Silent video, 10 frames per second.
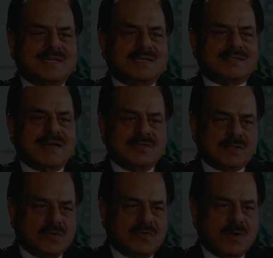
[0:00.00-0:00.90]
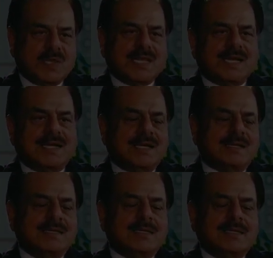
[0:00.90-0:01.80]
There is heavy snowfall in that
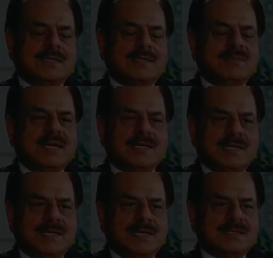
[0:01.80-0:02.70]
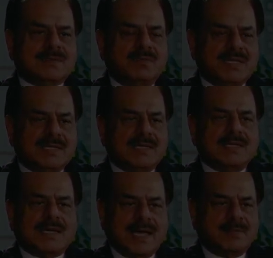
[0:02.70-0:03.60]
area. The military is
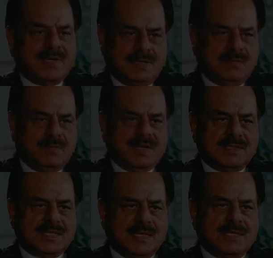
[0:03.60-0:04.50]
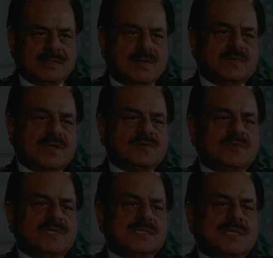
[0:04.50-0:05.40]
basically camped in various areas of South
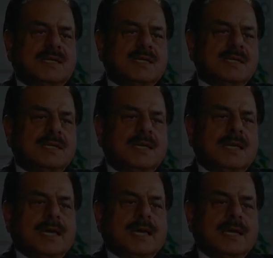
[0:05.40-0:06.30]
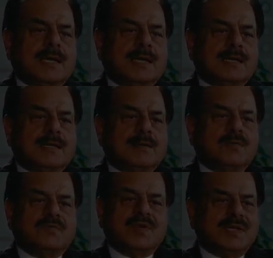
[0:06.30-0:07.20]
Waziristan, and
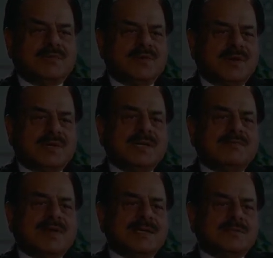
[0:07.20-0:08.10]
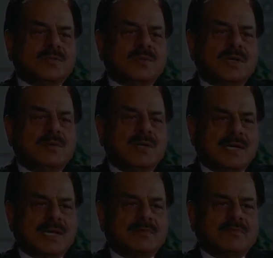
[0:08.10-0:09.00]
hopefully it would not give rise to a
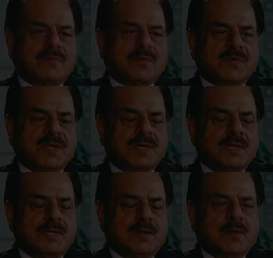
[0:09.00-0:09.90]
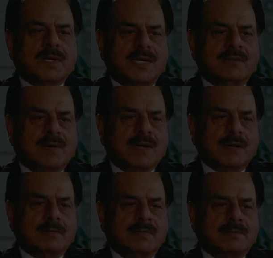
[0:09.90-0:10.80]
guerrilla type of warfare. Already
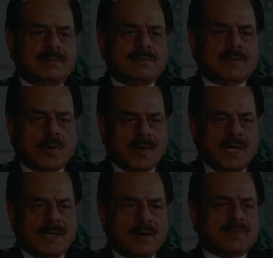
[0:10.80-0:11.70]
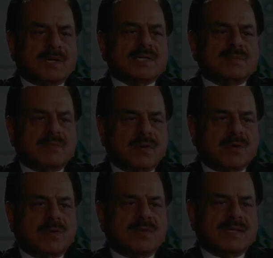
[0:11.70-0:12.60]
one Cobra helicopter has been brought
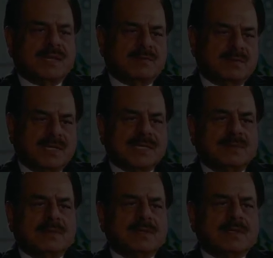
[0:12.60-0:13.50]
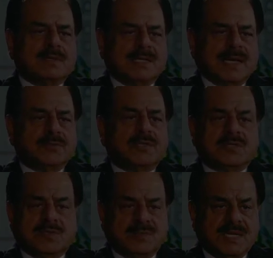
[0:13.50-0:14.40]
down by them. Among them, the
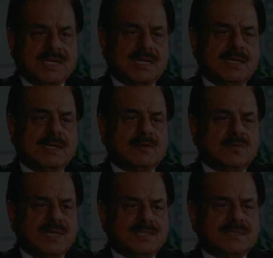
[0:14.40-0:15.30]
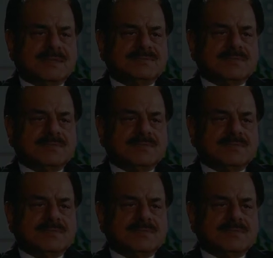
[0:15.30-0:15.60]
casualties was a brigadier and 2 majors.